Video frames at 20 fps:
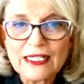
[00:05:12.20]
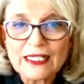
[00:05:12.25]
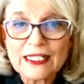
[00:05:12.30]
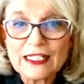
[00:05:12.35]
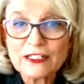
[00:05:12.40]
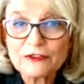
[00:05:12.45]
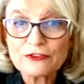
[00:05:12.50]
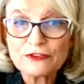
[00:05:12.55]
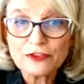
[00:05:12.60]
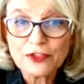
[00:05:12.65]

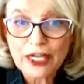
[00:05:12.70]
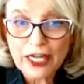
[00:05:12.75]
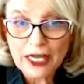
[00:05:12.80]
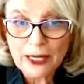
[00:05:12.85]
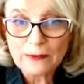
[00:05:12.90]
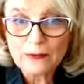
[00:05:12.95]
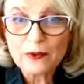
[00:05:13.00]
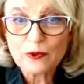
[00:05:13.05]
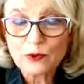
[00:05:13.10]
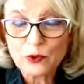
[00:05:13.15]

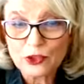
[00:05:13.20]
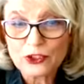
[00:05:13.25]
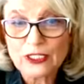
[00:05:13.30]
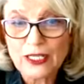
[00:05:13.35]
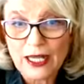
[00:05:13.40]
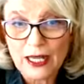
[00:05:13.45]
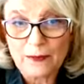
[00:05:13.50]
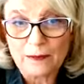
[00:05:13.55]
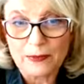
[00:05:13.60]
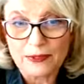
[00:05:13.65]
reframe what
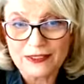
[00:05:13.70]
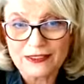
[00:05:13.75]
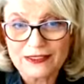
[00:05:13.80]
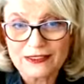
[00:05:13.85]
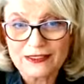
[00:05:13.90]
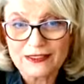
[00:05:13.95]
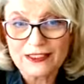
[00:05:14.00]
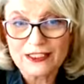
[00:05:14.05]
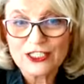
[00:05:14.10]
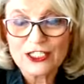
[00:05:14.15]
happened.
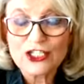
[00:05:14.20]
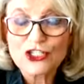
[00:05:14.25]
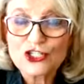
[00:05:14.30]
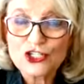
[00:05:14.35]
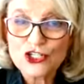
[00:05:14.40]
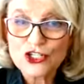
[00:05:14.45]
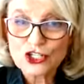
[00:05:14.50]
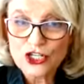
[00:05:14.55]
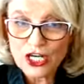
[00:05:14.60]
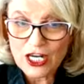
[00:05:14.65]

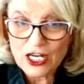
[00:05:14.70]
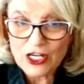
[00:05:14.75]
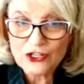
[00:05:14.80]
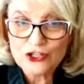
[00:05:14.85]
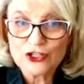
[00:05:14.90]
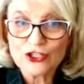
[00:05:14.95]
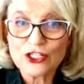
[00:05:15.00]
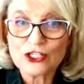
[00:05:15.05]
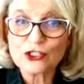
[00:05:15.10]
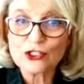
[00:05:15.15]

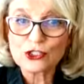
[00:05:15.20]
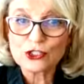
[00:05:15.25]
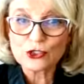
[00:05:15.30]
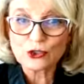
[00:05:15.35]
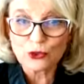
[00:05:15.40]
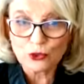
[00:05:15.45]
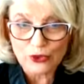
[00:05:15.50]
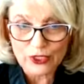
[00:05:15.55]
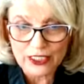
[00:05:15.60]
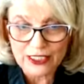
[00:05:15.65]
Change the
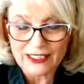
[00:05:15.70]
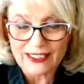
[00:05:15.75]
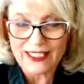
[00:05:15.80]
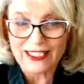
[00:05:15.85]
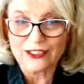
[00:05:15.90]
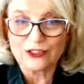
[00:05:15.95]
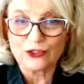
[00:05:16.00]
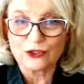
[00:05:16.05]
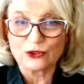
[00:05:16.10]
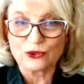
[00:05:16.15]
story
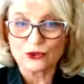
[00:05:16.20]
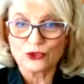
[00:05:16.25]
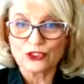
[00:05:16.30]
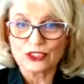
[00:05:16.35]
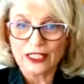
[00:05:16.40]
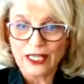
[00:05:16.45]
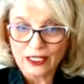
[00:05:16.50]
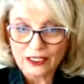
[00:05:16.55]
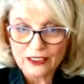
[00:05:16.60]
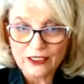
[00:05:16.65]
that you're
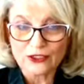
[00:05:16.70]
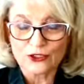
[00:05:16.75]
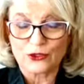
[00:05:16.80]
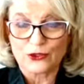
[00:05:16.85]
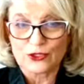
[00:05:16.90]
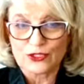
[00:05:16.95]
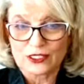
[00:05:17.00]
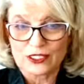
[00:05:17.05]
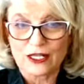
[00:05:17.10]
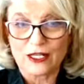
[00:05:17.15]
telling
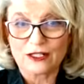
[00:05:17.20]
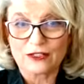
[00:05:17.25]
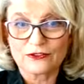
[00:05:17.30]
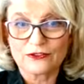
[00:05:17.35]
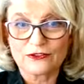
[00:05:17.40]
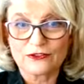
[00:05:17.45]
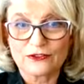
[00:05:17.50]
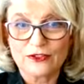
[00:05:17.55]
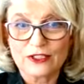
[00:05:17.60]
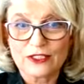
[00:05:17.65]

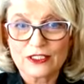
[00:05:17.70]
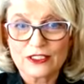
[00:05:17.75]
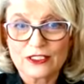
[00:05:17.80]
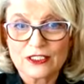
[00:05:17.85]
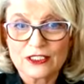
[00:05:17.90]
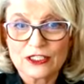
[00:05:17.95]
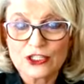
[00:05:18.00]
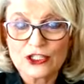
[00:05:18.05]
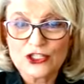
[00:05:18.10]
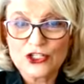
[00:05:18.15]
yourself.
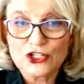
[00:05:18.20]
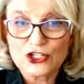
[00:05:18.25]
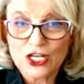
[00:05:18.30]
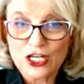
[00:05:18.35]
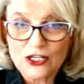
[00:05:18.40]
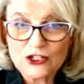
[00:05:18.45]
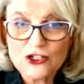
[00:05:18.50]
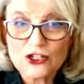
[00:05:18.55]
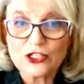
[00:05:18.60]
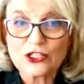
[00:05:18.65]

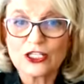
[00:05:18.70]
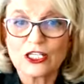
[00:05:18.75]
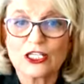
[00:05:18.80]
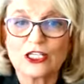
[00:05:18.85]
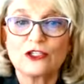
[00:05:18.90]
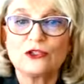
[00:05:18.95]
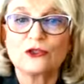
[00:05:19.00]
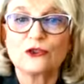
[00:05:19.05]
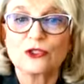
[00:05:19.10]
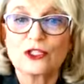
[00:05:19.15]
Change it
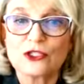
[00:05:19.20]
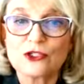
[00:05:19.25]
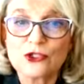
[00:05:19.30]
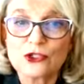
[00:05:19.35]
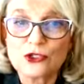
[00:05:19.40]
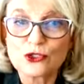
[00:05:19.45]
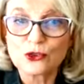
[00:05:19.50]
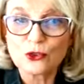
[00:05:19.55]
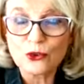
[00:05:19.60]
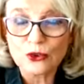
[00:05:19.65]
into the
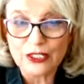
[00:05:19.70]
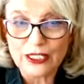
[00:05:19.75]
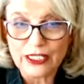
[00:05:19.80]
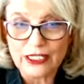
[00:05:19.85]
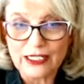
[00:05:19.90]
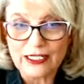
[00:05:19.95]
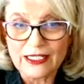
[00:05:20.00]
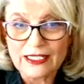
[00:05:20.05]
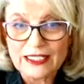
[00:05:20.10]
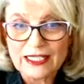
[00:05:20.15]

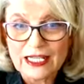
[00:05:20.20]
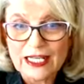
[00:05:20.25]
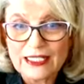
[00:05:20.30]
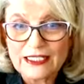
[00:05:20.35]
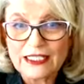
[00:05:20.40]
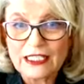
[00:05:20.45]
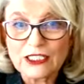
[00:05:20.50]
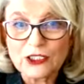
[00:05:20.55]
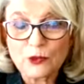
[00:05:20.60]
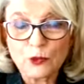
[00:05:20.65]
story
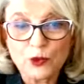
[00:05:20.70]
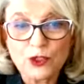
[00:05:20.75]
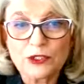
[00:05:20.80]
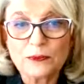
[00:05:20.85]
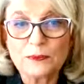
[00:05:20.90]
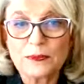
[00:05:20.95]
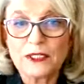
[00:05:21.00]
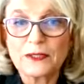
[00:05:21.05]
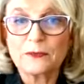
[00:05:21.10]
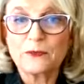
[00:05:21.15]
that will
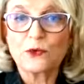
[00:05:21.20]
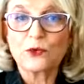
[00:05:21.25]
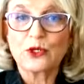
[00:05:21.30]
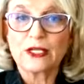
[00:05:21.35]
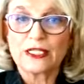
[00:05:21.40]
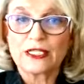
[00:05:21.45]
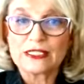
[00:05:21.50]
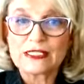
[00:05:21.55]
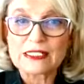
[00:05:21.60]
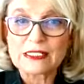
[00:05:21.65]
be
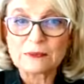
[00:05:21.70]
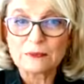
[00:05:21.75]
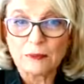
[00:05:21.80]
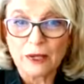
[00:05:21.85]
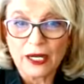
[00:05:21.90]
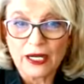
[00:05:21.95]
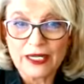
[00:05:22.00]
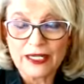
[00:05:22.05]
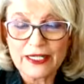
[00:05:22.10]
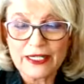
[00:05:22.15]
more
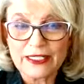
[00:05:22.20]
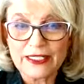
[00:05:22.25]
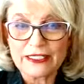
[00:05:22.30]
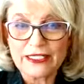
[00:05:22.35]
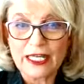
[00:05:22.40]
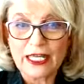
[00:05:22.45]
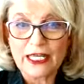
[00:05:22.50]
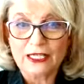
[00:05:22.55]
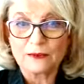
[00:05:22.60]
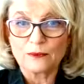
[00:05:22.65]

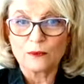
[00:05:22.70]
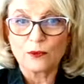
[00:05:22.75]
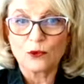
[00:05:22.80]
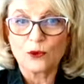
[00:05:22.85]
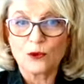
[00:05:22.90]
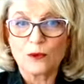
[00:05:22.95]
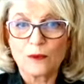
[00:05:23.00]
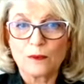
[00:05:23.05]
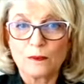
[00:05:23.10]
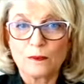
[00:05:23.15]
inspiring and
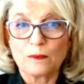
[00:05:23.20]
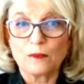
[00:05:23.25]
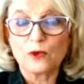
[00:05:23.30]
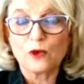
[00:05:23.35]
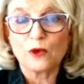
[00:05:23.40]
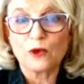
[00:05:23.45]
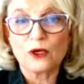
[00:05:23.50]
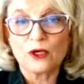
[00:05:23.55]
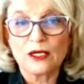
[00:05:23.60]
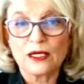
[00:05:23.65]
more,
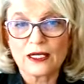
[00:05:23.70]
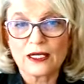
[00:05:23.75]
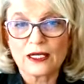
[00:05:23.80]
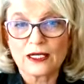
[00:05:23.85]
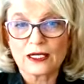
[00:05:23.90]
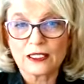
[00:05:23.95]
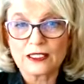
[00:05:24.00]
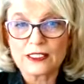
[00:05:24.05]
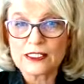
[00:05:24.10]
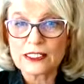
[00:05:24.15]
more
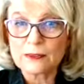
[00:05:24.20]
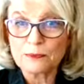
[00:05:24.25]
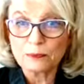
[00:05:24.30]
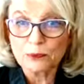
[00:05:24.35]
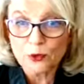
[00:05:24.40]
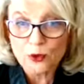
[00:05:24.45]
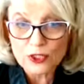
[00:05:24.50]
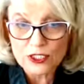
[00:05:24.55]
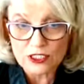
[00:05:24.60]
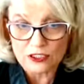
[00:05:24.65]
uh,
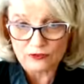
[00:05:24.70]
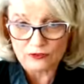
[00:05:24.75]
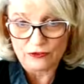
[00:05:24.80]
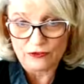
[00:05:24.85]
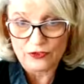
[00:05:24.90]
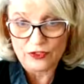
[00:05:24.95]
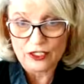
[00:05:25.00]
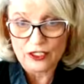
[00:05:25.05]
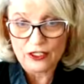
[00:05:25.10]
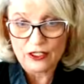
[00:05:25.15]
supportive
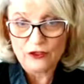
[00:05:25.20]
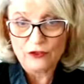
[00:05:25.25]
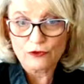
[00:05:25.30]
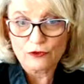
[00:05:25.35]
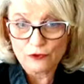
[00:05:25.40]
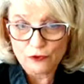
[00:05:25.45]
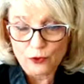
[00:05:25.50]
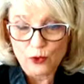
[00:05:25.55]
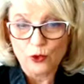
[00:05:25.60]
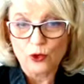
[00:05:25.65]

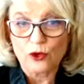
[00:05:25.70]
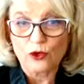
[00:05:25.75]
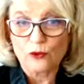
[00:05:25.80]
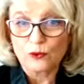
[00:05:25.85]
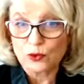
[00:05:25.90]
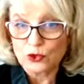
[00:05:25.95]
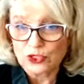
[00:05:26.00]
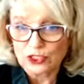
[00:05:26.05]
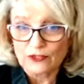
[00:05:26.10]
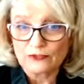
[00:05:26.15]
for
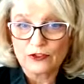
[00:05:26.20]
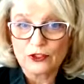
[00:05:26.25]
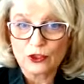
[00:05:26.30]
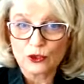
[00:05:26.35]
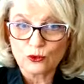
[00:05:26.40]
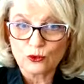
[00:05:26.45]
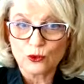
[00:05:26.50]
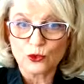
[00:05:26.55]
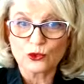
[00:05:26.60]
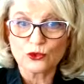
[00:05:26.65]
whatever
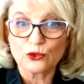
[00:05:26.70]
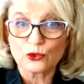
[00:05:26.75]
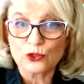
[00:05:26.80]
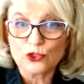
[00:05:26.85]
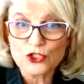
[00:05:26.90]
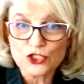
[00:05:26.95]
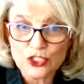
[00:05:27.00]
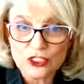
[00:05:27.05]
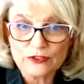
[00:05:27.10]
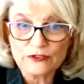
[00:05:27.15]
you want to
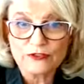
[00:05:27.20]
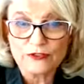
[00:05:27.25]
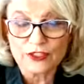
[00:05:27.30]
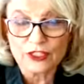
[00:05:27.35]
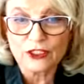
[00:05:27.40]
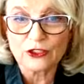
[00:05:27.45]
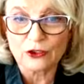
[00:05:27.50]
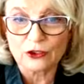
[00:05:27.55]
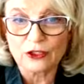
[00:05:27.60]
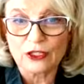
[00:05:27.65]
achieve
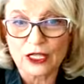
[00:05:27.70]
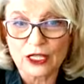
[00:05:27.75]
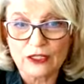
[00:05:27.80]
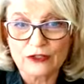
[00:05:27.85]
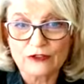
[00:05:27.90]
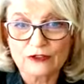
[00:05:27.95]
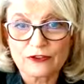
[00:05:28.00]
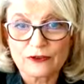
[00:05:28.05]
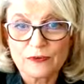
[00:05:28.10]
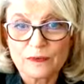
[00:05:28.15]
in your
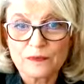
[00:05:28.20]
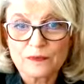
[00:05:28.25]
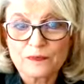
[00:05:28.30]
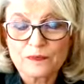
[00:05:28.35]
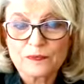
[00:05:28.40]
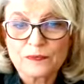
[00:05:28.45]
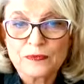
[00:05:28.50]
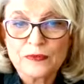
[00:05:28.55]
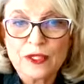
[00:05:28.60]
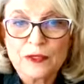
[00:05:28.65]
life.
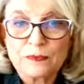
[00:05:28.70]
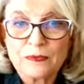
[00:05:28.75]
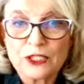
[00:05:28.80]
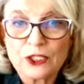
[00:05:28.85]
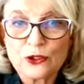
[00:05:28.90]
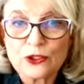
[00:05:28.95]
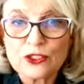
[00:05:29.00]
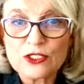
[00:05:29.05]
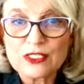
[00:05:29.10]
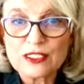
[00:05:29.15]

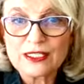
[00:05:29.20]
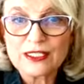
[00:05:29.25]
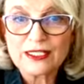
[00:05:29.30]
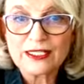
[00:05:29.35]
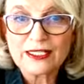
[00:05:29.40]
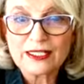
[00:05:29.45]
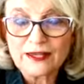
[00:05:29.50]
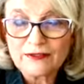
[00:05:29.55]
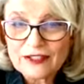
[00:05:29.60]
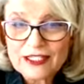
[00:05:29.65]
Because
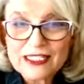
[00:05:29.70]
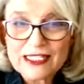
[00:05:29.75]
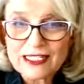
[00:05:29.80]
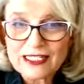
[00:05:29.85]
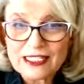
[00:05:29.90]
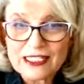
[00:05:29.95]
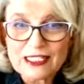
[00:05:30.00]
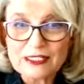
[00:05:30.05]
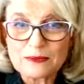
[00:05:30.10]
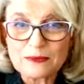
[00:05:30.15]

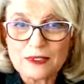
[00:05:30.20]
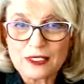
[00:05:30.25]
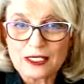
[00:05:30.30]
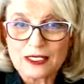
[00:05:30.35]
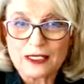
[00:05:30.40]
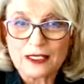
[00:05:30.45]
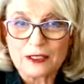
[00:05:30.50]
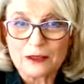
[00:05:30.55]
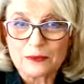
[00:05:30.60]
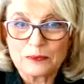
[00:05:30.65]
everything is
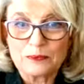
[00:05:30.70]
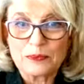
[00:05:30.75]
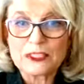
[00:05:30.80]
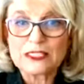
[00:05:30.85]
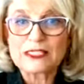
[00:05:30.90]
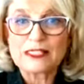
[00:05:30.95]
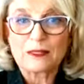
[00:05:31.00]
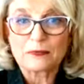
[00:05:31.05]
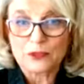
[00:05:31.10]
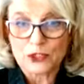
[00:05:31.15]
uh,
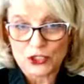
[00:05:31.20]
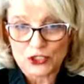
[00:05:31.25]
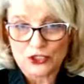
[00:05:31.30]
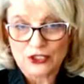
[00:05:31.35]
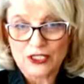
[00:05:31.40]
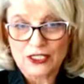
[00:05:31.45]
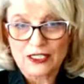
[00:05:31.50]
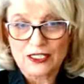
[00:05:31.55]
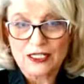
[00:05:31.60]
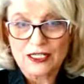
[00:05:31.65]
perception.
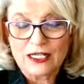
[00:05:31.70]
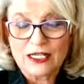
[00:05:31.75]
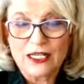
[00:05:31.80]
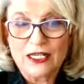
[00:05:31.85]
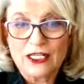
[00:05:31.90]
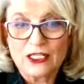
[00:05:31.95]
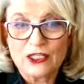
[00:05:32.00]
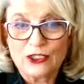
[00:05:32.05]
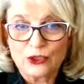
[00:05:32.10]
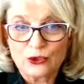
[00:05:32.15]

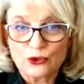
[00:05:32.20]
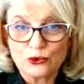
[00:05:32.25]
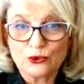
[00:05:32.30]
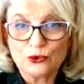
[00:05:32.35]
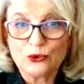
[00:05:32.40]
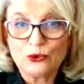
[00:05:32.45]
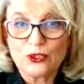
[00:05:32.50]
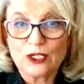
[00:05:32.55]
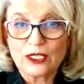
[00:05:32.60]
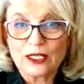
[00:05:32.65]

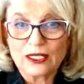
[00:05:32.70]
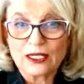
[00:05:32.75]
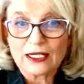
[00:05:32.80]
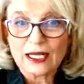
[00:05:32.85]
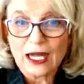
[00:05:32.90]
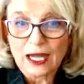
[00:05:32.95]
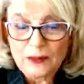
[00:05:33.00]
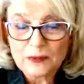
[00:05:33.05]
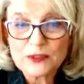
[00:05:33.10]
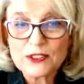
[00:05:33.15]
You
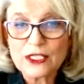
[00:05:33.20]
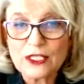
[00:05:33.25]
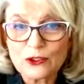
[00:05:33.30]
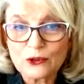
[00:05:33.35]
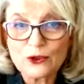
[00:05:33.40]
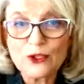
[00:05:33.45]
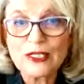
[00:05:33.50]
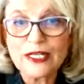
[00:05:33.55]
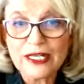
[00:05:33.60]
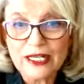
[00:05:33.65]

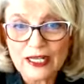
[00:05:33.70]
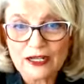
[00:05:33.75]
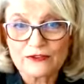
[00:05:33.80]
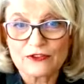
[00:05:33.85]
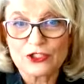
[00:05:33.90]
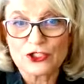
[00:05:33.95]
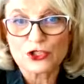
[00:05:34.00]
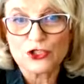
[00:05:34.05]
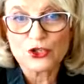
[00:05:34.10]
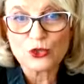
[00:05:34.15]
absolutely have
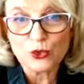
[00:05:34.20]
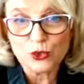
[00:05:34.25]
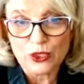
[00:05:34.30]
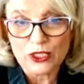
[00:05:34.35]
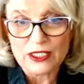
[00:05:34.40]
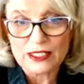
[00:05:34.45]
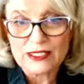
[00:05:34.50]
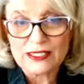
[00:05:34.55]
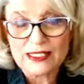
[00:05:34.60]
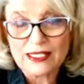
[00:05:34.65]
a
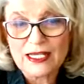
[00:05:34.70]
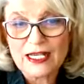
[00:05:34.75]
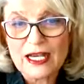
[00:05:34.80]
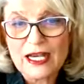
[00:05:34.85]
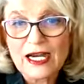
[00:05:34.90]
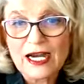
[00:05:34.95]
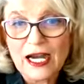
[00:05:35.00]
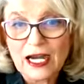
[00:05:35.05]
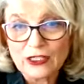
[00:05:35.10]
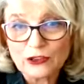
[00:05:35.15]
choice
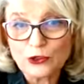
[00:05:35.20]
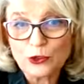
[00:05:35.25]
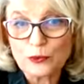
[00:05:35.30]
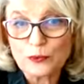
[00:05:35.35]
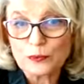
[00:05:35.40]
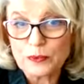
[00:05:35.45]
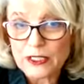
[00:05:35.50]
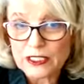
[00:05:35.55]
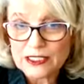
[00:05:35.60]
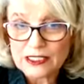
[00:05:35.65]
how to
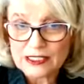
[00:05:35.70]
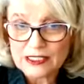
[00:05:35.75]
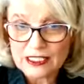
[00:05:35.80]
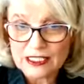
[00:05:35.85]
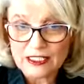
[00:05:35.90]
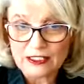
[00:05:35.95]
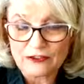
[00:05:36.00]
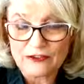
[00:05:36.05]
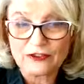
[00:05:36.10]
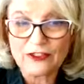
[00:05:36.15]

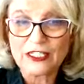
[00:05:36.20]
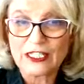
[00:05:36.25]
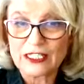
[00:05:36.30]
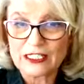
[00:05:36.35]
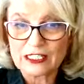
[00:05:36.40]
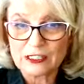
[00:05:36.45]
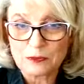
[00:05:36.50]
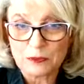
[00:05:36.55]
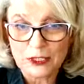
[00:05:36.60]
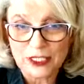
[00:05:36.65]
perceive the
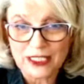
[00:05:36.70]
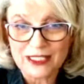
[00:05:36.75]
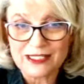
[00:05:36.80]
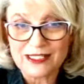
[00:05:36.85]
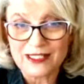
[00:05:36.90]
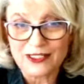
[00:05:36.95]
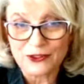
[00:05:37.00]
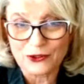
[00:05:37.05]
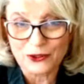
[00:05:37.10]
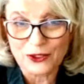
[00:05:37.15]
experience
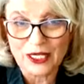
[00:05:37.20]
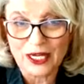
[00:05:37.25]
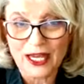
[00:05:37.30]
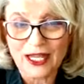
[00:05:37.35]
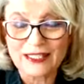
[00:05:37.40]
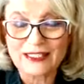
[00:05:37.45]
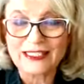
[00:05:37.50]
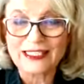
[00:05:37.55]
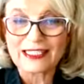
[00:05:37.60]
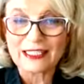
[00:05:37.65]
that you
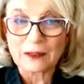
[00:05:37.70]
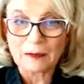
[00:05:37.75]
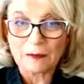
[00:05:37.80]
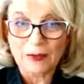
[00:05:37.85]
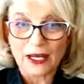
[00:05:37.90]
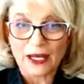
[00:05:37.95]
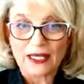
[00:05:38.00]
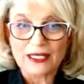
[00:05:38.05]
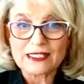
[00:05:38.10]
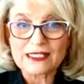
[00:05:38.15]
had in the
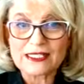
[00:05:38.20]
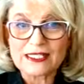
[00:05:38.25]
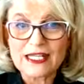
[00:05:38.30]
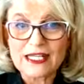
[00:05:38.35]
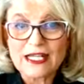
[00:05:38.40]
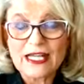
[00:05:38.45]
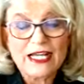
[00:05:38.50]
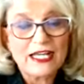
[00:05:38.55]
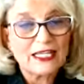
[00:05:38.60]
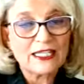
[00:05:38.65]
past
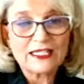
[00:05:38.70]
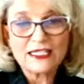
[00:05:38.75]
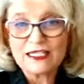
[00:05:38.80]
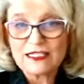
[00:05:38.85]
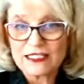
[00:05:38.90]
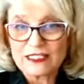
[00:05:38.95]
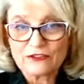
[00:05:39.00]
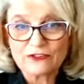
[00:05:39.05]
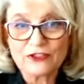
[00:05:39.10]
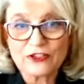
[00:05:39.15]
in a
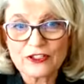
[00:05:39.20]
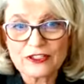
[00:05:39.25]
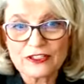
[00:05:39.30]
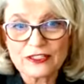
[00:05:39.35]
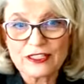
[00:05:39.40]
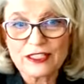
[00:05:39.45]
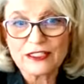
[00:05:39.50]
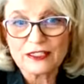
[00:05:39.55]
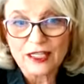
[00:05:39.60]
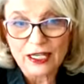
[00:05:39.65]

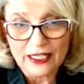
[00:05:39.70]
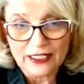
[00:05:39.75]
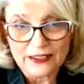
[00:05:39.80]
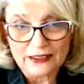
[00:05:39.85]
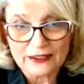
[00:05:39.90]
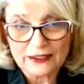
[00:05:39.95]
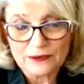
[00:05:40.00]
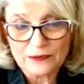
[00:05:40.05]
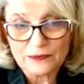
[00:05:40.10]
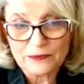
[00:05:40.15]
different
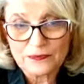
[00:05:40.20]
light.